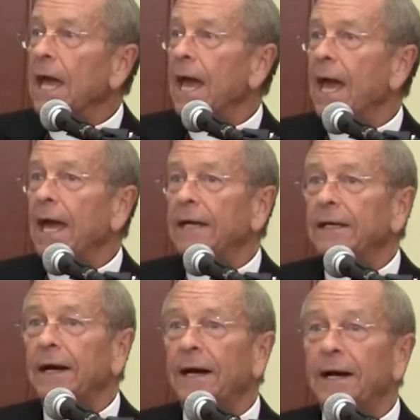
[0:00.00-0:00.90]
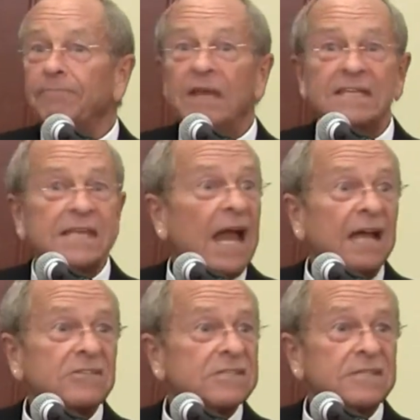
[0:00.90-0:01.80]
And um, he said, I
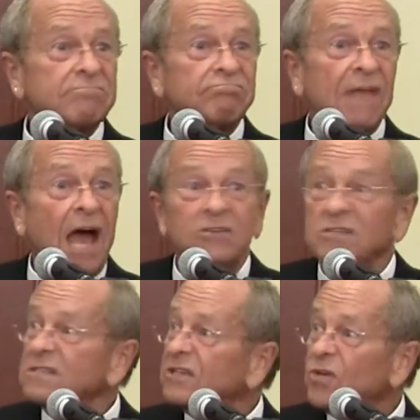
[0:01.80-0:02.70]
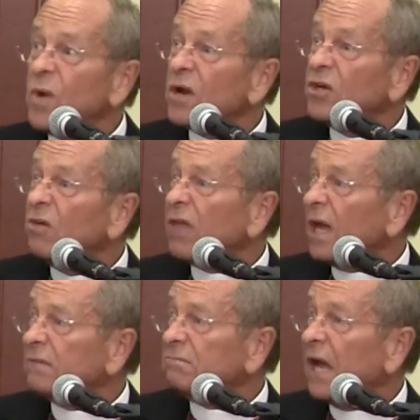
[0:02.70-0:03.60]
just, I just think you ought to know
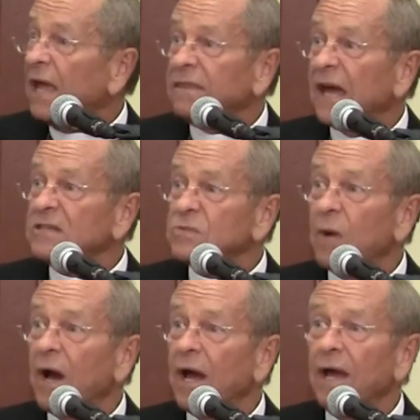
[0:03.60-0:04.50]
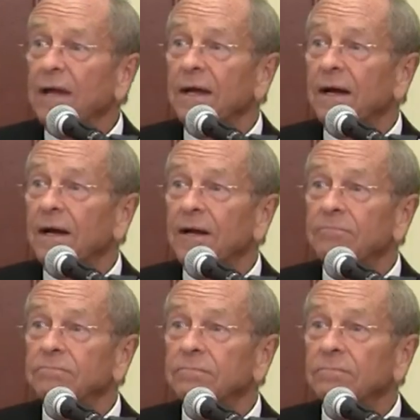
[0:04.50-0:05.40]
that. And that's why
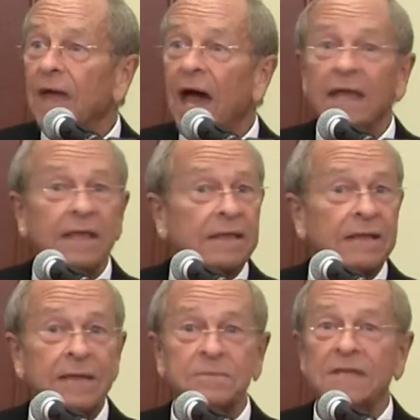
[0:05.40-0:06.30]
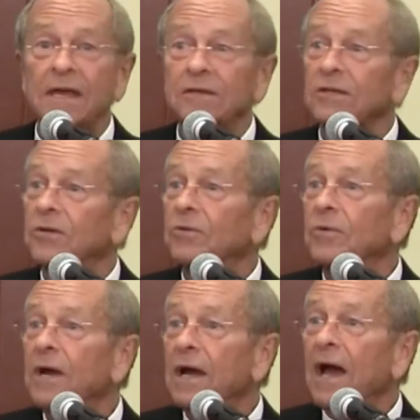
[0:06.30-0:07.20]
um, I keep saying to you,
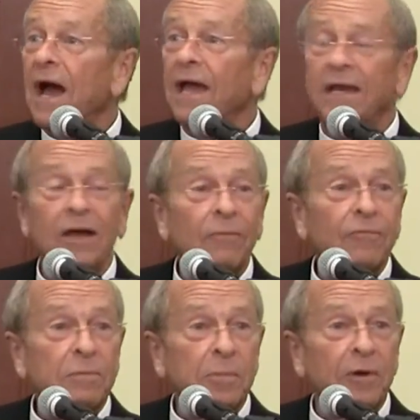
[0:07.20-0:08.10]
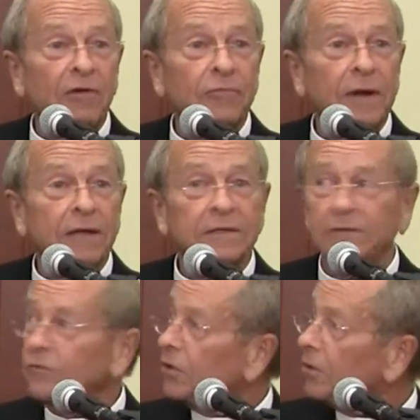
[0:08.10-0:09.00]
I had help from above when I
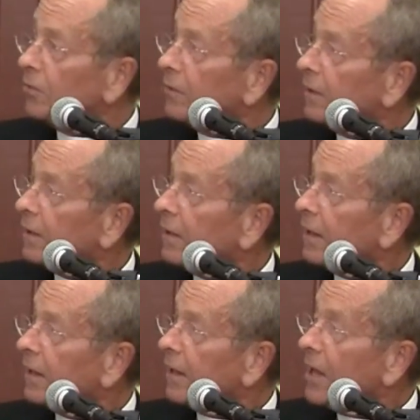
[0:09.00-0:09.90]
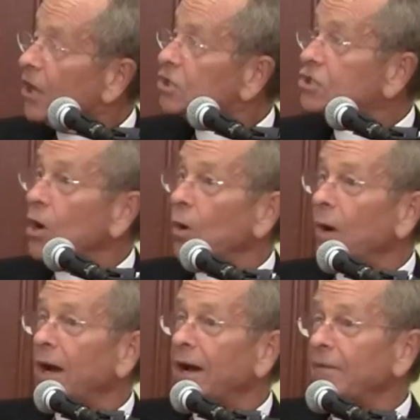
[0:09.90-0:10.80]
delivered you. Mm.
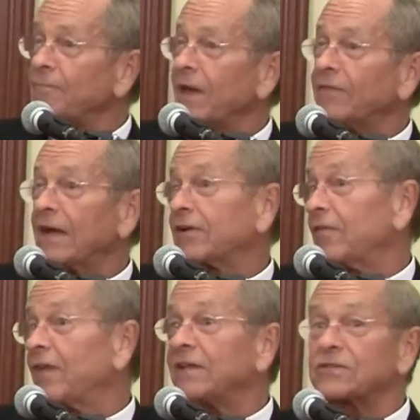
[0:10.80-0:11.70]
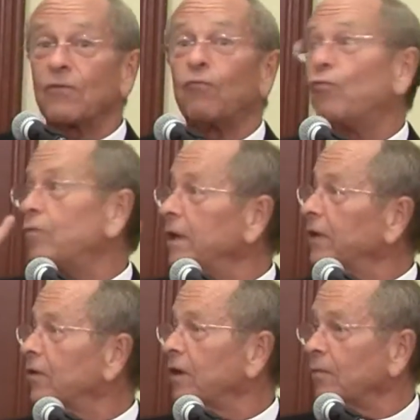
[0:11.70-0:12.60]
So um, that that's
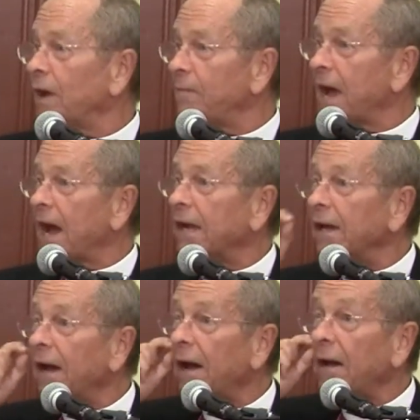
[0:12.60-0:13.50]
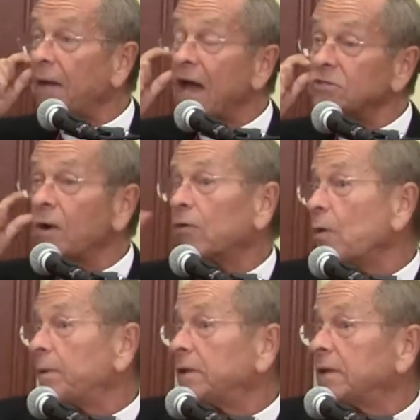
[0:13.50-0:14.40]
really going way back. Uh, I, so I grew
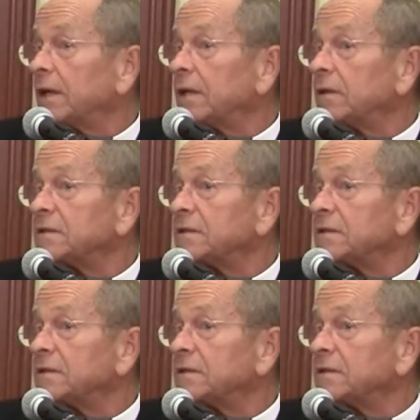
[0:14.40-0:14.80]
up in the in the